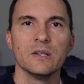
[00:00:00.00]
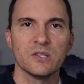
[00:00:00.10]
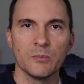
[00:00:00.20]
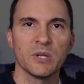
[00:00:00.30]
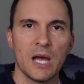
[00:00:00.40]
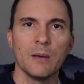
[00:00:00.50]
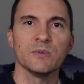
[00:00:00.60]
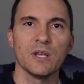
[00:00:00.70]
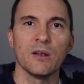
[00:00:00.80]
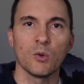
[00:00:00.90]

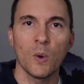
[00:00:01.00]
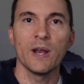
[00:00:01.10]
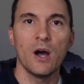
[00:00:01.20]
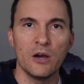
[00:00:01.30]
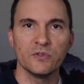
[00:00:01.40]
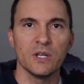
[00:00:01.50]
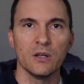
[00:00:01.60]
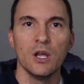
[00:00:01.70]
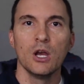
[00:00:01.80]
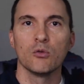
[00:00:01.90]
sometimes and quite
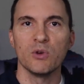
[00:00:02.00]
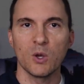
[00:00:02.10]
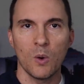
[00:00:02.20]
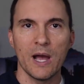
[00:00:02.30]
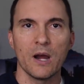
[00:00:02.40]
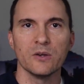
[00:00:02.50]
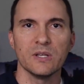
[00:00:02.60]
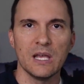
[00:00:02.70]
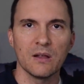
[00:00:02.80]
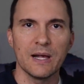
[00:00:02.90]
often
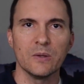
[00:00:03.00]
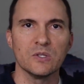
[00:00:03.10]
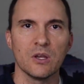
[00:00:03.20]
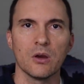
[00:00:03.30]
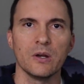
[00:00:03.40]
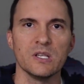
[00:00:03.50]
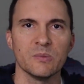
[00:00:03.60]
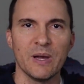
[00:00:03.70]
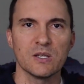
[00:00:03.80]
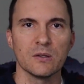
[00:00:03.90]
requires a cloud security
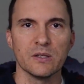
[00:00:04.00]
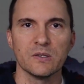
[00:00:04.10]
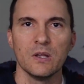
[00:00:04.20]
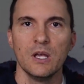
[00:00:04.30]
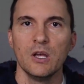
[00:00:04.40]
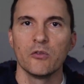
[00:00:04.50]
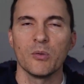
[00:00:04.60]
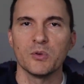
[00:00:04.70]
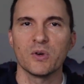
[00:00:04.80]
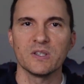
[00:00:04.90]
specialist
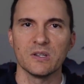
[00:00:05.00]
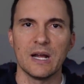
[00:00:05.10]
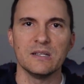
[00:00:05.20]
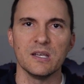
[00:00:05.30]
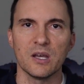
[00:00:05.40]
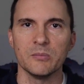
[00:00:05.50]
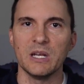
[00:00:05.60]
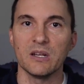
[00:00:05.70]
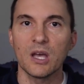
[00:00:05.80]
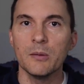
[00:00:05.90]
from a trusted IT
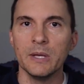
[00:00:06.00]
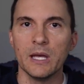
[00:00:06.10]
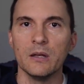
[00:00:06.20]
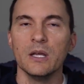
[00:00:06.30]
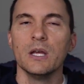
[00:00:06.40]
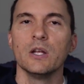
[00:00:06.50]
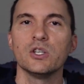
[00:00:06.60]
company to come in,